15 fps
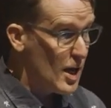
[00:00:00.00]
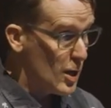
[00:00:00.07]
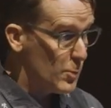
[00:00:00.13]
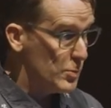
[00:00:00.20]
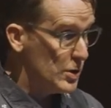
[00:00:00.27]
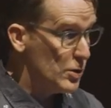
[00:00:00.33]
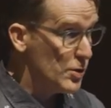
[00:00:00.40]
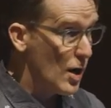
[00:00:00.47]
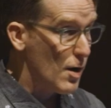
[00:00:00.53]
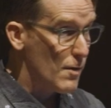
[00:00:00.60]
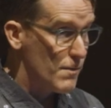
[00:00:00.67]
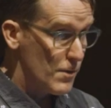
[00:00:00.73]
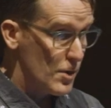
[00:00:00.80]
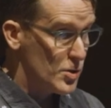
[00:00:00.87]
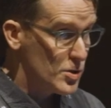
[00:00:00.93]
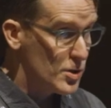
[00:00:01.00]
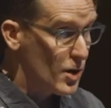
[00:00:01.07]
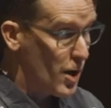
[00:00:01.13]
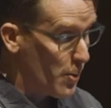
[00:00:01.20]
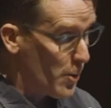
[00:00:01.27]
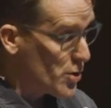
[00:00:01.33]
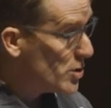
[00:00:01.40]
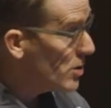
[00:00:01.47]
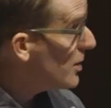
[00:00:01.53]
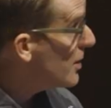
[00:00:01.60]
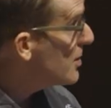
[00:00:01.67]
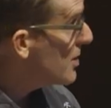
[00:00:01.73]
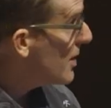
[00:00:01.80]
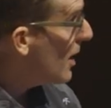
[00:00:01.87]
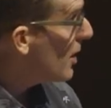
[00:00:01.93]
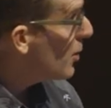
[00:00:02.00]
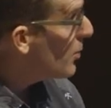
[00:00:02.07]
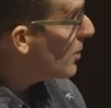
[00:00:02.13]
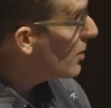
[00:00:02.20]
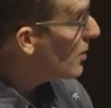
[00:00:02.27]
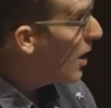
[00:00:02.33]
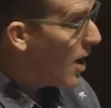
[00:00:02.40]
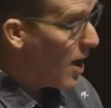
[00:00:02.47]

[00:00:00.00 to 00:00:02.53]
and build our first commercially scalable